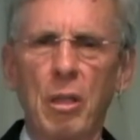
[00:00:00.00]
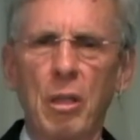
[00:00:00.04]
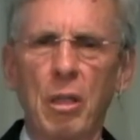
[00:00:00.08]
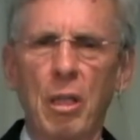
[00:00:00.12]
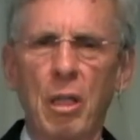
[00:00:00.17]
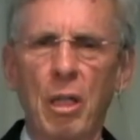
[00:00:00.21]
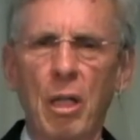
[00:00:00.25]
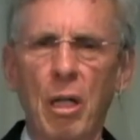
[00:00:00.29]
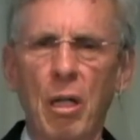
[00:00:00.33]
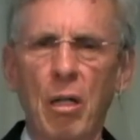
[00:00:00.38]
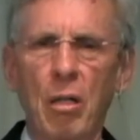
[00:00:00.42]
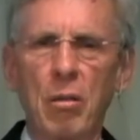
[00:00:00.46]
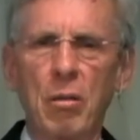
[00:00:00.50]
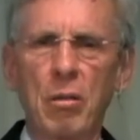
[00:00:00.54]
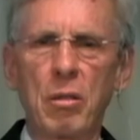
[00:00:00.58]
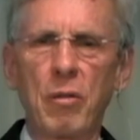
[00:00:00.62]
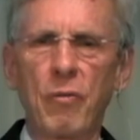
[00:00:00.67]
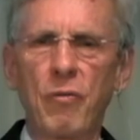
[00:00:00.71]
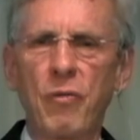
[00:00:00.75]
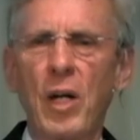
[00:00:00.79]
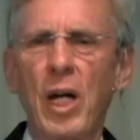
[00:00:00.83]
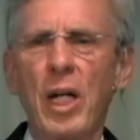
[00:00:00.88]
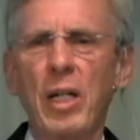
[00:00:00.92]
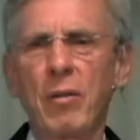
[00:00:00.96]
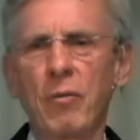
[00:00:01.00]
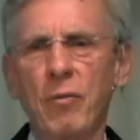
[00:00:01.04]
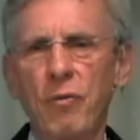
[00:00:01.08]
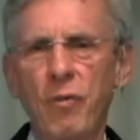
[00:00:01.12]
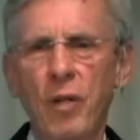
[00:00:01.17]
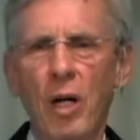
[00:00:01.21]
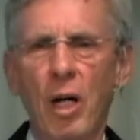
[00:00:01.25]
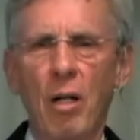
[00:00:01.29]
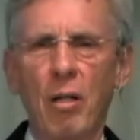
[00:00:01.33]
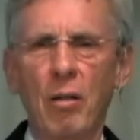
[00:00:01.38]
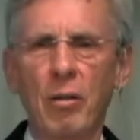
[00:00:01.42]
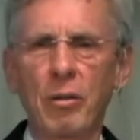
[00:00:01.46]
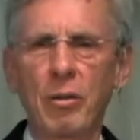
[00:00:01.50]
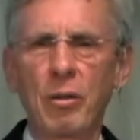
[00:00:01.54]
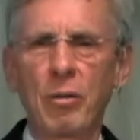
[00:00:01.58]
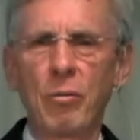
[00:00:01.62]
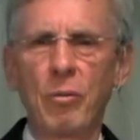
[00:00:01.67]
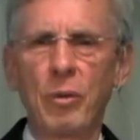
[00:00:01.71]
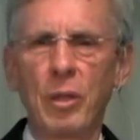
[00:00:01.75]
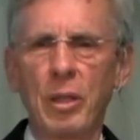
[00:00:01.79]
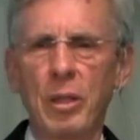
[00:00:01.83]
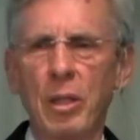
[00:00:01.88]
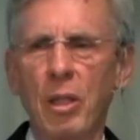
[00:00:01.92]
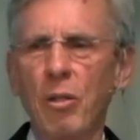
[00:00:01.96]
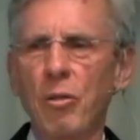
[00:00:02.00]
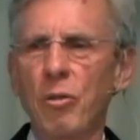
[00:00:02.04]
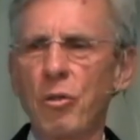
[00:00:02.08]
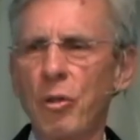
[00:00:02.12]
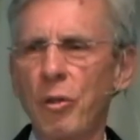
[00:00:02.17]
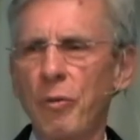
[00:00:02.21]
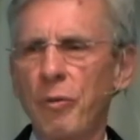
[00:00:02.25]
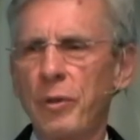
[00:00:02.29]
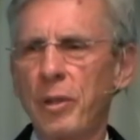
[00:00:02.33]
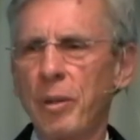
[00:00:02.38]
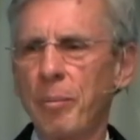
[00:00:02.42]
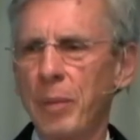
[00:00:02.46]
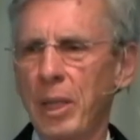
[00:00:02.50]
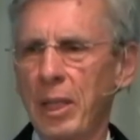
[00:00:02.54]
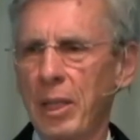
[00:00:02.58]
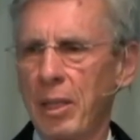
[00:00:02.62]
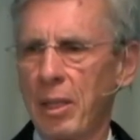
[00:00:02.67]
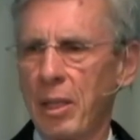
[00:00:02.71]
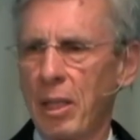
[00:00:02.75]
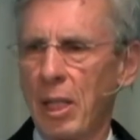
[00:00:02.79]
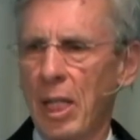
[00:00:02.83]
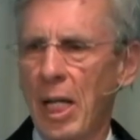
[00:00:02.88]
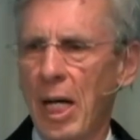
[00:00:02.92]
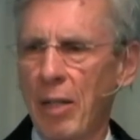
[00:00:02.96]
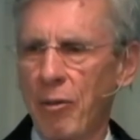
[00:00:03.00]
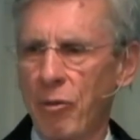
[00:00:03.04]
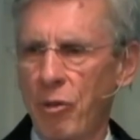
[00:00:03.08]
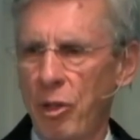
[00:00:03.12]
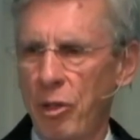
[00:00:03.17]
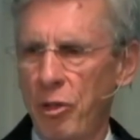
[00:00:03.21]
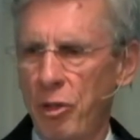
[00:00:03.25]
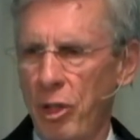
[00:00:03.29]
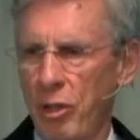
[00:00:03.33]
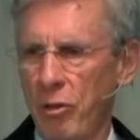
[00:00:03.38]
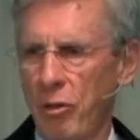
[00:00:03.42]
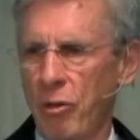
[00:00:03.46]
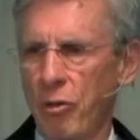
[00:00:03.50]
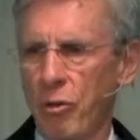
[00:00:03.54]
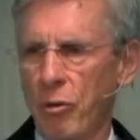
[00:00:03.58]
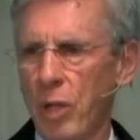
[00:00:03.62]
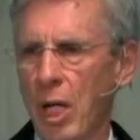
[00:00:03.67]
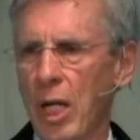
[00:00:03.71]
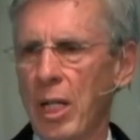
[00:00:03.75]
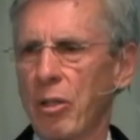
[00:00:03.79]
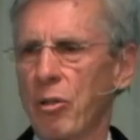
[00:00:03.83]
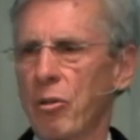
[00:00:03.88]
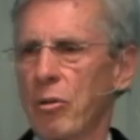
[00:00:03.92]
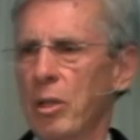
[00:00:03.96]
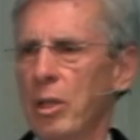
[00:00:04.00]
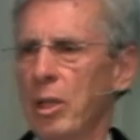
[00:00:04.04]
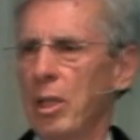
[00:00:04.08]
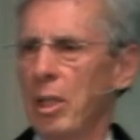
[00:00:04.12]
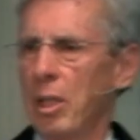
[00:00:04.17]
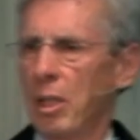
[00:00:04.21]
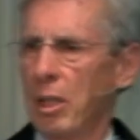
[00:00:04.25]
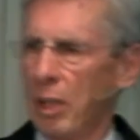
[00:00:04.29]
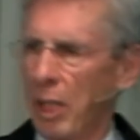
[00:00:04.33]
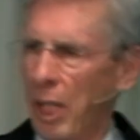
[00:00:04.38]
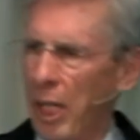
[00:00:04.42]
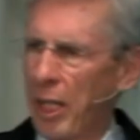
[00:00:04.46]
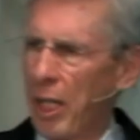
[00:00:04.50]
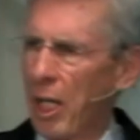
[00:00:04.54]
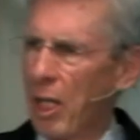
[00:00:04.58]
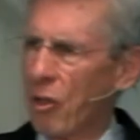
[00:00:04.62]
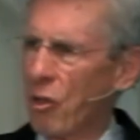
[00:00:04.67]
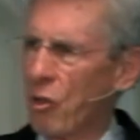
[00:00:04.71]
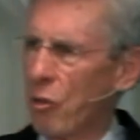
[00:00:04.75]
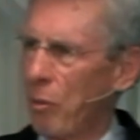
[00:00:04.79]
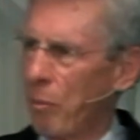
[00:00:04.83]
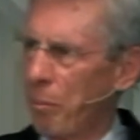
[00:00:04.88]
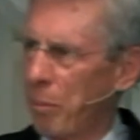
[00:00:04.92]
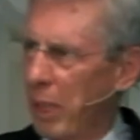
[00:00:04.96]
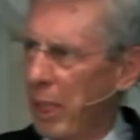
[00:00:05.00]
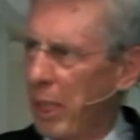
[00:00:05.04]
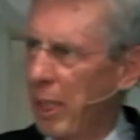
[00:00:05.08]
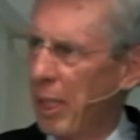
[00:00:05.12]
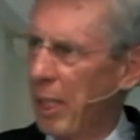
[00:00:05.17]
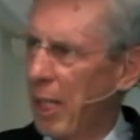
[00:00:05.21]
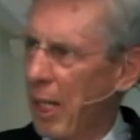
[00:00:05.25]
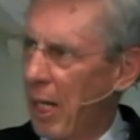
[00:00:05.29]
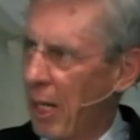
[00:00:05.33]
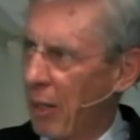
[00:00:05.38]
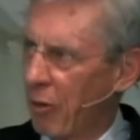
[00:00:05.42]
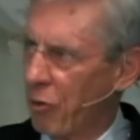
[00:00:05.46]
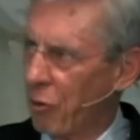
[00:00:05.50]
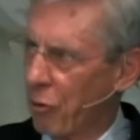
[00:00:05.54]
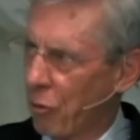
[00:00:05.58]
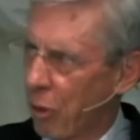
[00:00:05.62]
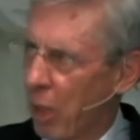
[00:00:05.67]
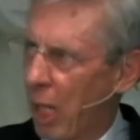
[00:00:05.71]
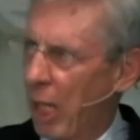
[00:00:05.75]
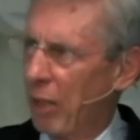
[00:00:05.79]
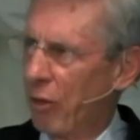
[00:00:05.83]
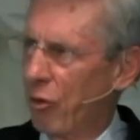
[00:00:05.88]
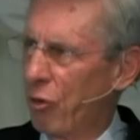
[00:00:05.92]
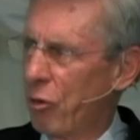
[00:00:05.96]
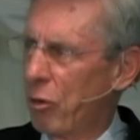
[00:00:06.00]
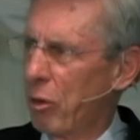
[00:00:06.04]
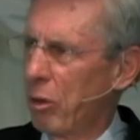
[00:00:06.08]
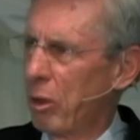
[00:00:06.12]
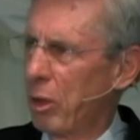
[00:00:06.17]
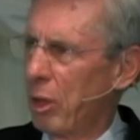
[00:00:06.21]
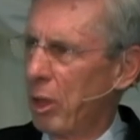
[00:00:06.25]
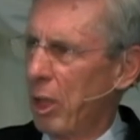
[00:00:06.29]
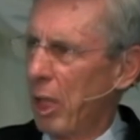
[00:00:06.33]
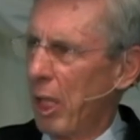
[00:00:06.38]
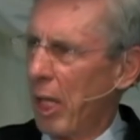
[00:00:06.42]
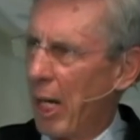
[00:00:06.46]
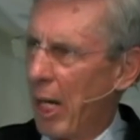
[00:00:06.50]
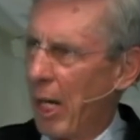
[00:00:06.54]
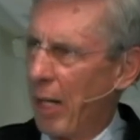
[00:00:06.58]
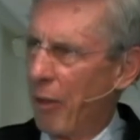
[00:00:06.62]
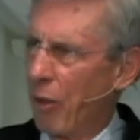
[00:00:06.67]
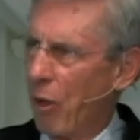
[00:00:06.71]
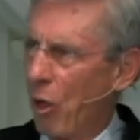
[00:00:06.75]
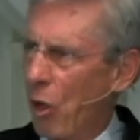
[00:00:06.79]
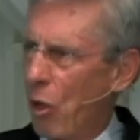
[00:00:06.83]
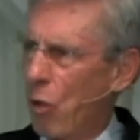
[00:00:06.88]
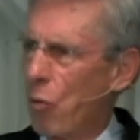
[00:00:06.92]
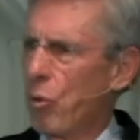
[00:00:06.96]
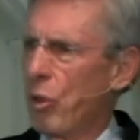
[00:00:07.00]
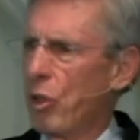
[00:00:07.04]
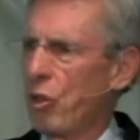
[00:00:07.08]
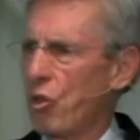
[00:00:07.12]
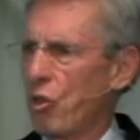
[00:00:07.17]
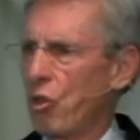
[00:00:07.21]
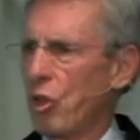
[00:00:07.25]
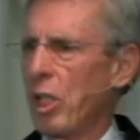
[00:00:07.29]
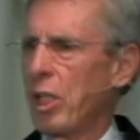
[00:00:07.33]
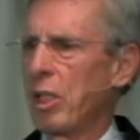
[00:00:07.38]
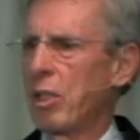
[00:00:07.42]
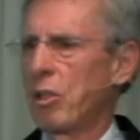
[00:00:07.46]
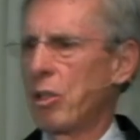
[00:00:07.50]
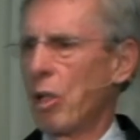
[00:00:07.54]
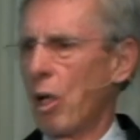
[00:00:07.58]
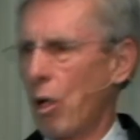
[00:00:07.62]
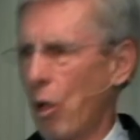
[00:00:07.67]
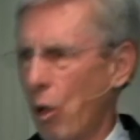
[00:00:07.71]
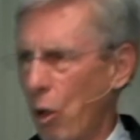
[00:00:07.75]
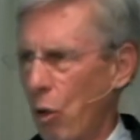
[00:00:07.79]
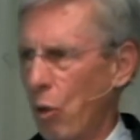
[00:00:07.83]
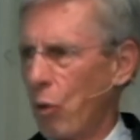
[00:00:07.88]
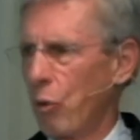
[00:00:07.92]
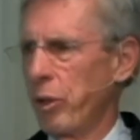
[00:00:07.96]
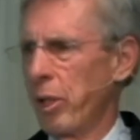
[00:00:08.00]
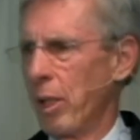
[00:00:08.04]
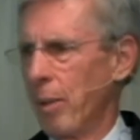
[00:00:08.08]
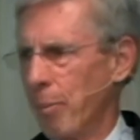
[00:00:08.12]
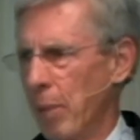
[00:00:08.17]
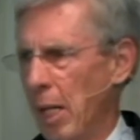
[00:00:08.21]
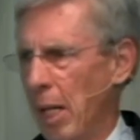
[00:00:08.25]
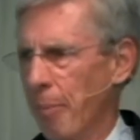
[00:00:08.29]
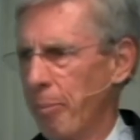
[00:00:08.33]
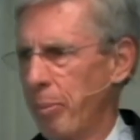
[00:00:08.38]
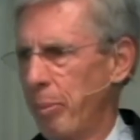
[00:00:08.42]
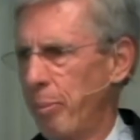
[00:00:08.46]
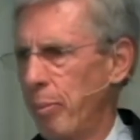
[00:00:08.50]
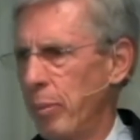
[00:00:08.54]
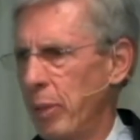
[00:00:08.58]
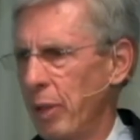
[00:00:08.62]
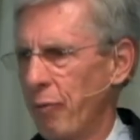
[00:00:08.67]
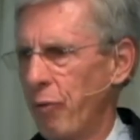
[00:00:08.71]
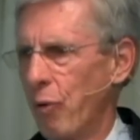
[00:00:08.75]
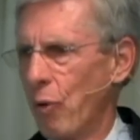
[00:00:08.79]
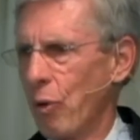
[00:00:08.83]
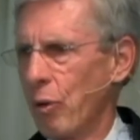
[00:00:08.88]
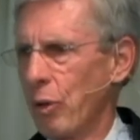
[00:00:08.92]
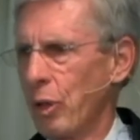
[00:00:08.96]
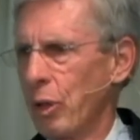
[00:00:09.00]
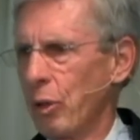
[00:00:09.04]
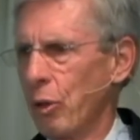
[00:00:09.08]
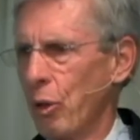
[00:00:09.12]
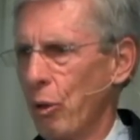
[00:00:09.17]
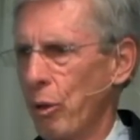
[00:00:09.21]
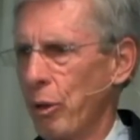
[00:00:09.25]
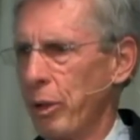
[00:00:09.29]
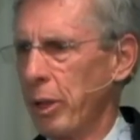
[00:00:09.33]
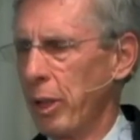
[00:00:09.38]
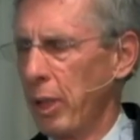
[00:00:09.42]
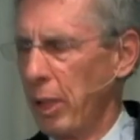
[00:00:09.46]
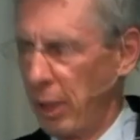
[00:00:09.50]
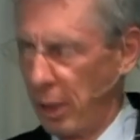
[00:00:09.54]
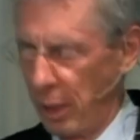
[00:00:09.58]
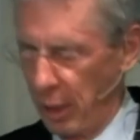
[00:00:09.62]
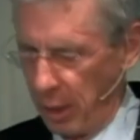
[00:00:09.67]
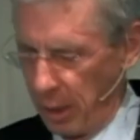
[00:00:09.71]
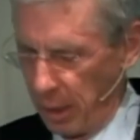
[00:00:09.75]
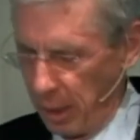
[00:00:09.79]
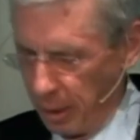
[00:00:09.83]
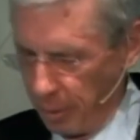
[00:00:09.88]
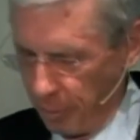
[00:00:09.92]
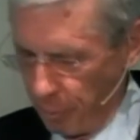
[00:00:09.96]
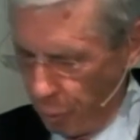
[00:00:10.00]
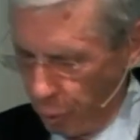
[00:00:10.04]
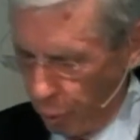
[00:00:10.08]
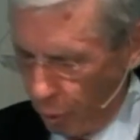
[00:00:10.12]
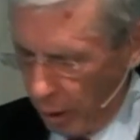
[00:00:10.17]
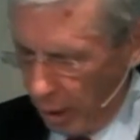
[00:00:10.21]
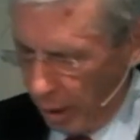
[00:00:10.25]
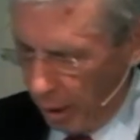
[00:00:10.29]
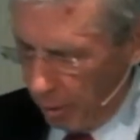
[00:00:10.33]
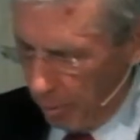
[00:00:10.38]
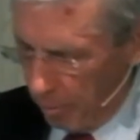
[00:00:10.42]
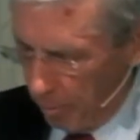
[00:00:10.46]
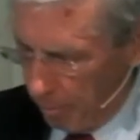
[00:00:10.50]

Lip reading: or to find fault with those who've committed their lives to Jesus Christ. Let us be as Christ and always seek to hold them up before the Lord in prayer.